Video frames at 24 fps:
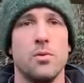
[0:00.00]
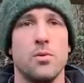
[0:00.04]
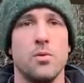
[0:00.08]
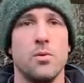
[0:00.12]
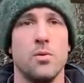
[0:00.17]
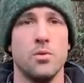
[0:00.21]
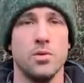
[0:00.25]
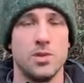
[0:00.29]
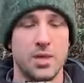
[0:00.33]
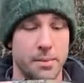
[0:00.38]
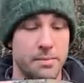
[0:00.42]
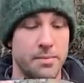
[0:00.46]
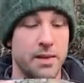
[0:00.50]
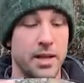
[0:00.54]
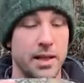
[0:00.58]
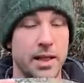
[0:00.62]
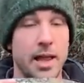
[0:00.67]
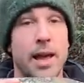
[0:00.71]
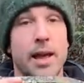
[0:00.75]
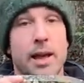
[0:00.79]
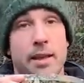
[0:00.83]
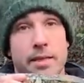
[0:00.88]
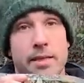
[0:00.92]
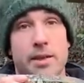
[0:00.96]
something
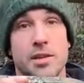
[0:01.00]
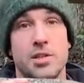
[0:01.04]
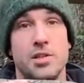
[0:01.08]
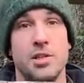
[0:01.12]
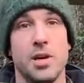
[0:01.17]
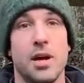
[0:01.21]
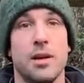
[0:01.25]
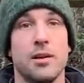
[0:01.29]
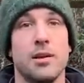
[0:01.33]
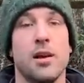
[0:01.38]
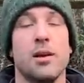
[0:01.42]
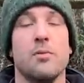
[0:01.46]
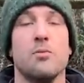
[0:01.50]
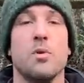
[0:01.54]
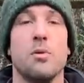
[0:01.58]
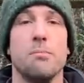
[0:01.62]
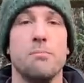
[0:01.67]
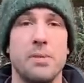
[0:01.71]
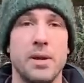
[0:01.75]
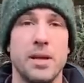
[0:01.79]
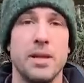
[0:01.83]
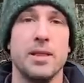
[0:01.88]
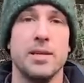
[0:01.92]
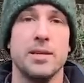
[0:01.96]
like this shotgun would
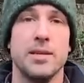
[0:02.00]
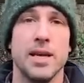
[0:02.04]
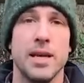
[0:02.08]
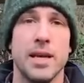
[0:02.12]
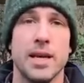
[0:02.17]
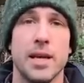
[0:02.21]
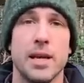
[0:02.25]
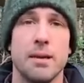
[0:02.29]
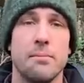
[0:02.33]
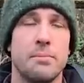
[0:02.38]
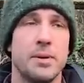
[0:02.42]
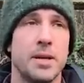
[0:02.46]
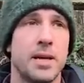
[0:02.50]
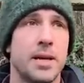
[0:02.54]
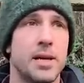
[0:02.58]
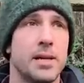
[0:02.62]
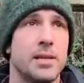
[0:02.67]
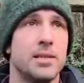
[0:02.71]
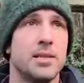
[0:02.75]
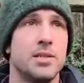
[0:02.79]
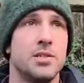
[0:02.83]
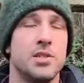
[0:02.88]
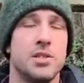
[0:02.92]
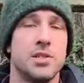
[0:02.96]
be the ticket,
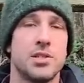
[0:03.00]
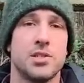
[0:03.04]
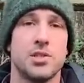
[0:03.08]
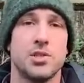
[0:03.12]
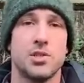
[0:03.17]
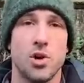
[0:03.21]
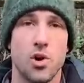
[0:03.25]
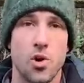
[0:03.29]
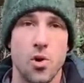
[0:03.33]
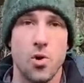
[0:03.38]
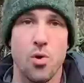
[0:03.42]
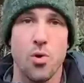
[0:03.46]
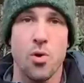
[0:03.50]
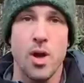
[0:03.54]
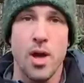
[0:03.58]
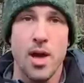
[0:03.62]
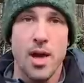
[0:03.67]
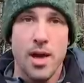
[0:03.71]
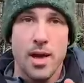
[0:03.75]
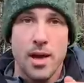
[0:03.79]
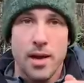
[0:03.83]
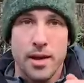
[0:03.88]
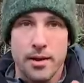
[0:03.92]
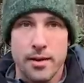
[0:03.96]
because it's just so
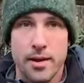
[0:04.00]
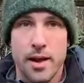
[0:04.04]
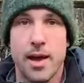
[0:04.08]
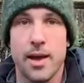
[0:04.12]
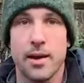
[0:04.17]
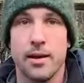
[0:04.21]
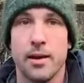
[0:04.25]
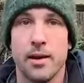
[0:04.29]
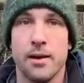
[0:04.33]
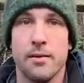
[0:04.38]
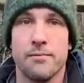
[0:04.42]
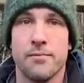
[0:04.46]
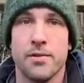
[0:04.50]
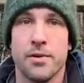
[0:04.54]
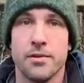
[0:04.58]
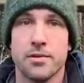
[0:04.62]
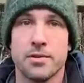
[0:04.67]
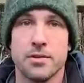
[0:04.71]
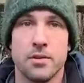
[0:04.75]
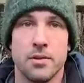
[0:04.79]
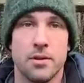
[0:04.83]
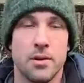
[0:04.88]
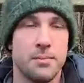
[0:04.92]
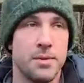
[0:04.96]
dadgum
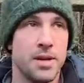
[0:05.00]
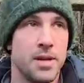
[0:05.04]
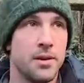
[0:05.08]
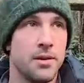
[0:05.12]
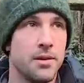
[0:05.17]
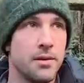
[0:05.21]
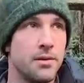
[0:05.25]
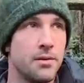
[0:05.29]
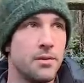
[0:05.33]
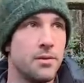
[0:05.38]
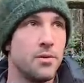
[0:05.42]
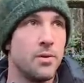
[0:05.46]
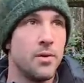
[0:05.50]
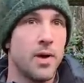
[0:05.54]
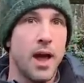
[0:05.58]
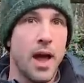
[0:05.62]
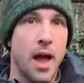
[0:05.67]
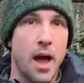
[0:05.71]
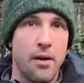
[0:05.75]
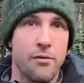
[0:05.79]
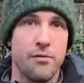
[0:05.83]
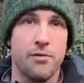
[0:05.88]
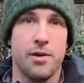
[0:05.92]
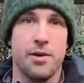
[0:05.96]
versatile. I mean, you can do
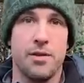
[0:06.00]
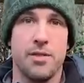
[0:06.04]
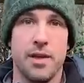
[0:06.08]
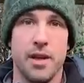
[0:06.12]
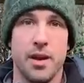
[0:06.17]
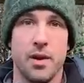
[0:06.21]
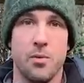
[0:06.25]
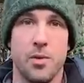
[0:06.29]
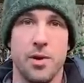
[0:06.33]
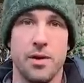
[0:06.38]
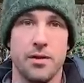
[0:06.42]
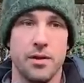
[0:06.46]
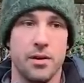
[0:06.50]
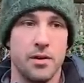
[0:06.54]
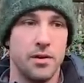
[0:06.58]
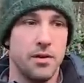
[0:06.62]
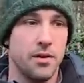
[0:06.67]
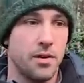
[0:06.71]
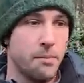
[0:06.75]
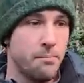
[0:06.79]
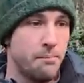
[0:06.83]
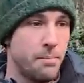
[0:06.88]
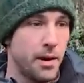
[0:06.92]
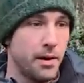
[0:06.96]
everything with it. You
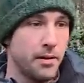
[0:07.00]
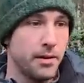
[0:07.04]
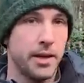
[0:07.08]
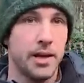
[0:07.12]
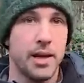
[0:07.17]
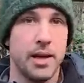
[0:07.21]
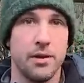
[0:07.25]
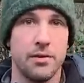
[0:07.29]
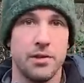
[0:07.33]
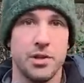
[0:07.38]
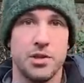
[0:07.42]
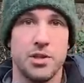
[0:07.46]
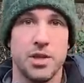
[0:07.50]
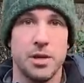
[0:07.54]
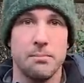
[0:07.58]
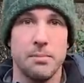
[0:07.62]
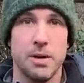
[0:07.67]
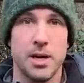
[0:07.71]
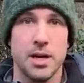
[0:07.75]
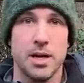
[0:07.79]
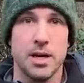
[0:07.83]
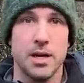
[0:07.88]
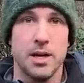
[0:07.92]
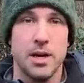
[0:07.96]
can barely kill the
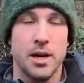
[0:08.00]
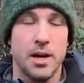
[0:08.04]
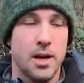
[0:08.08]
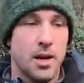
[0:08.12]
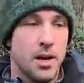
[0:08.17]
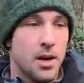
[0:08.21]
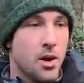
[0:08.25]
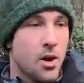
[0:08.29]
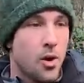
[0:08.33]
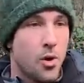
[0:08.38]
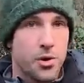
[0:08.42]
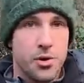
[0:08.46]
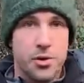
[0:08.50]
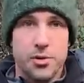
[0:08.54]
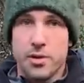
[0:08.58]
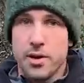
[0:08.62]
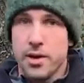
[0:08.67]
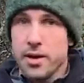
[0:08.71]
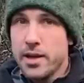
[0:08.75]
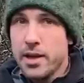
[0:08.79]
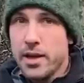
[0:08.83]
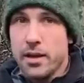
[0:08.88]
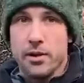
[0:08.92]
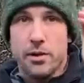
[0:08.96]
chipmunk, or you
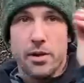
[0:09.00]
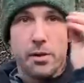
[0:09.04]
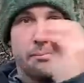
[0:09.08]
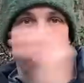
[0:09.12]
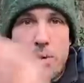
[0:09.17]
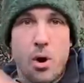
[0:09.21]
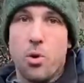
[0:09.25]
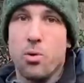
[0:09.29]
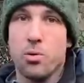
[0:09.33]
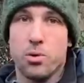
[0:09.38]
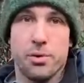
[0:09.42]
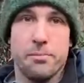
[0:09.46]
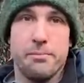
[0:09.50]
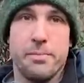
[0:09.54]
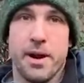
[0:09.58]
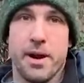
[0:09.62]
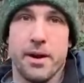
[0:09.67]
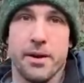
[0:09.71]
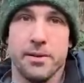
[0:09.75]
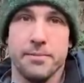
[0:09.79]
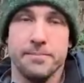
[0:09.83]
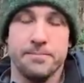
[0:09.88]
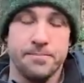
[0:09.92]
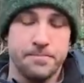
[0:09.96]
can kill the polar
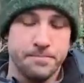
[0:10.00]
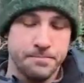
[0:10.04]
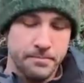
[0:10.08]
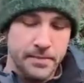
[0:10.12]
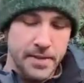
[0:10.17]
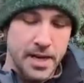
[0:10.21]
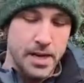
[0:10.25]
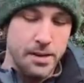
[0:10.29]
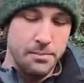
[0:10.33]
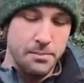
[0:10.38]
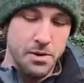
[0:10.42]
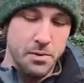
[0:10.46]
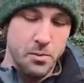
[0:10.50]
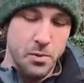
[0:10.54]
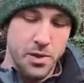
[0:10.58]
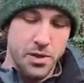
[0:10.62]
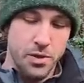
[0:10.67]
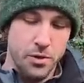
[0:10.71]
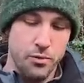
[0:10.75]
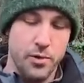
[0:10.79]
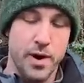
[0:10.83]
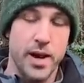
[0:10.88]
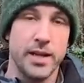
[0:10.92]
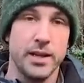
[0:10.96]
bear um, with
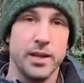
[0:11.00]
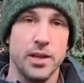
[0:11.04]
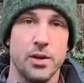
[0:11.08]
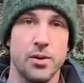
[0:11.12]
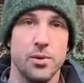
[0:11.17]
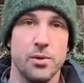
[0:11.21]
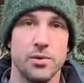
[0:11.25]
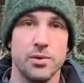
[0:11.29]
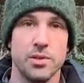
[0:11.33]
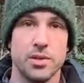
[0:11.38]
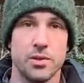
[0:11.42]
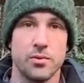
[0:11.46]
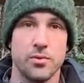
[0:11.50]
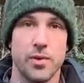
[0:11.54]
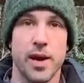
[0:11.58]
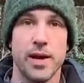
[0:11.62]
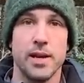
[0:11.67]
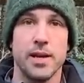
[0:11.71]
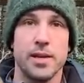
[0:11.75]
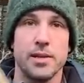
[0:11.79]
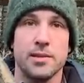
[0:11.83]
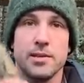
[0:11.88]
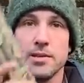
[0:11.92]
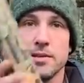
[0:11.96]
the right loads at the right
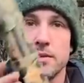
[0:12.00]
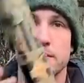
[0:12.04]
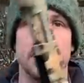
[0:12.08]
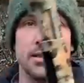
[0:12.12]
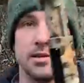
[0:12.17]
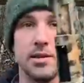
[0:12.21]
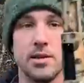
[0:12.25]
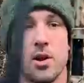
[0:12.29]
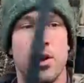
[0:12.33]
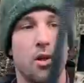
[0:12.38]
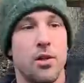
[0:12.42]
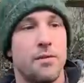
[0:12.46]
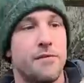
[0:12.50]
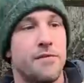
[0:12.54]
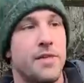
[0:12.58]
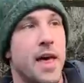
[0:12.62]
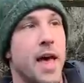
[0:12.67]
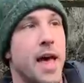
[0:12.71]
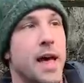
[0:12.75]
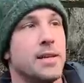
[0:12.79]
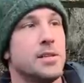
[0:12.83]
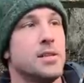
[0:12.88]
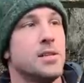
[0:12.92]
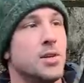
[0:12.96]
distances and all of
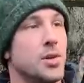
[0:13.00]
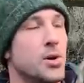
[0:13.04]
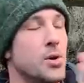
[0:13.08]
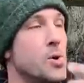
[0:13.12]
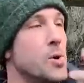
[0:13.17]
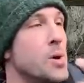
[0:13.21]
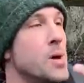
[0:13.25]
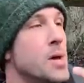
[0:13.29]
that. So